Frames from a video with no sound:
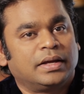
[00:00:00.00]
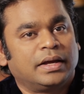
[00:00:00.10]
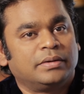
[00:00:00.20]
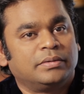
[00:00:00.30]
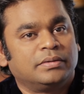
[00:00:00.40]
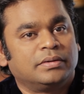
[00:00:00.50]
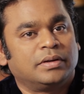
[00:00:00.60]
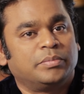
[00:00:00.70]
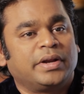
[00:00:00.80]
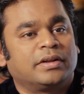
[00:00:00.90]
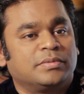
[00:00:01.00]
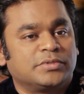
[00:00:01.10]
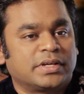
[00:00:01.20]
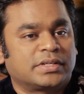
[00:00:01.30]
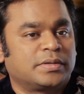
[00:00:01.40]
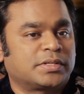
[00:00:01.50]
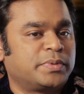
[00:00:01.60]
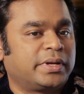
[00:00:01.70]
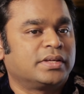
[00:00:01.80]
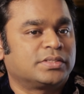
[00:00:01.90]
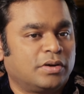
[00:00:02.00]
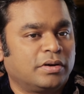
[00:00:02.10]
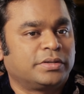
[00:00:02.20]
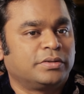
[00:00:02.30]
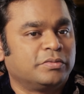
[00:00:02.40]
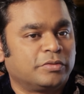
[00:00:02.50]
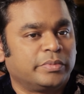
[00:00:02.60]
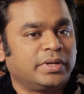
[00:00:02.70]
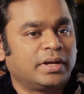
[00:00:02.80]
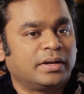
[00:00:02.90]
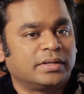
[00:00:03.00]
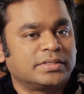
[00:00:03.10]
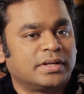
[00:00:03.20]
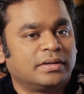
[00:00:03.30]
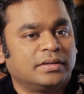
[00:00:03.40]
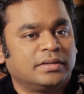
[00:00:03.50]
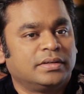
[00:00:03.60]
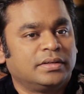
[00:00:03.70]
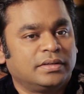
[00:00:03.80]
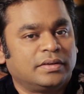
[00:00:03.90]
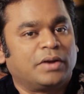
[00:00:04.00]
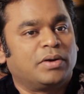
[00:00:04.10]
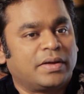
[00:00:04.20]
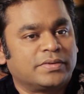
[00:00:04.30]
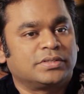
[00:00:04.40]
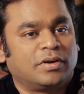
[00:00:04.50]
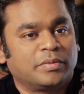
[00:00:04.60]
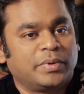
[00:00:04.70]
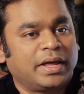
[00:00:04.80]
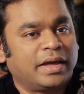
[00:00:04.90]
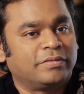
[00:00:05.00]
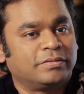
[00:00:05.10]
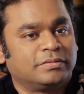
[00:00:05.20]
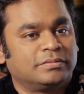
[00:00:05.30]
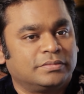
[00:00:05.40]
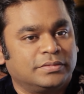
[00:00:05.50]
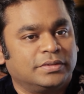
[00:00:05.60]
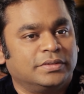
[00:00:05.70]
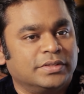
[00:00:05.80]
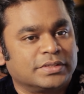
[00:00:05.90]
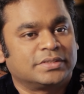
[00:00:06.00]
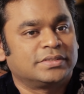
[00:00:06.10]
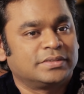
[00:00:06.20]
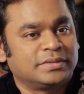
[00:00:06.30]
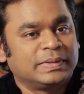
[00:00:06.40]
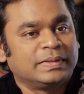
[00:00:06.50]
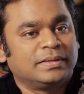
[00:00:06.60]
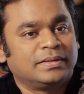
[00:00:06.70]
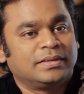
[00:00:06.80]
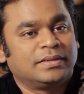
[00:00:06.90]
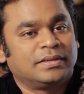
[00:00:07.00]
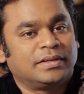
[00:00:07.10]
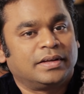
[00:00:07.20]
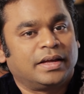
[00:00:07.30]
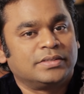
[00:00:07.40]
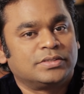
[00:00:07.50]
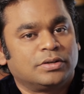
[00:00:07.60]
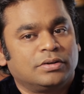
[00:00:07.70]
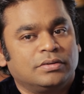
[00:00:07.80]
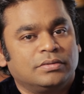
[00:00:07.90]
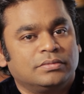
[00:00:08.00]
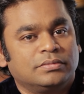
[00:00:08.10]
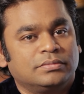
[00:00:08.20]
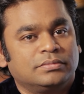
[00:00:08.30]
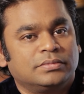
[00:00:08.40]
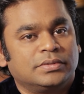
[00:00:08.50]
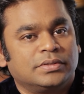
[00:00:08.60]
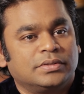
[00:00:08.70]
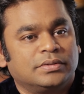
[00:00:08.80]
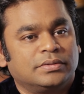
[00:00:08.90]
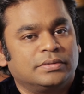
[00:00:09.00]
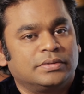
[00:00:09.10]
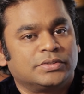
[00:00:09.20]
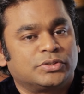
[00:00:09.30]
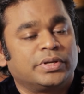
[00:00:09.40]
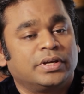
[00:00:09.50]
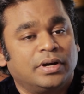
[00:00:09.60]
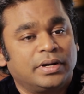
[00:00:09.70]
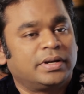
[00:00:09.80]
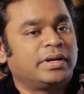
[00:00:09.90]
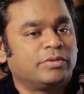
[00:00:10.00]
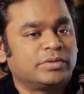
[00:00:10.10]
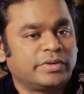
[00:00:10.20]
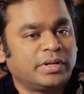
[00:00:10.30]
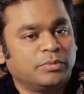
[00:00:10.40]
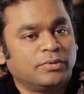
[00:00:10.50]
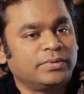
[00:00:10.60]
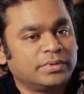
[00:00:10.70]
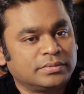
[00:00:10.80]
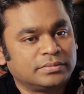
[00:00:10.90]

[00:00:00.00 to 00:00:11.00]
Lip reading: And Mani Ratnam was expecting a song tune from me, and I said, I don't have a song, but I have this. And so he heard it and he was very moved.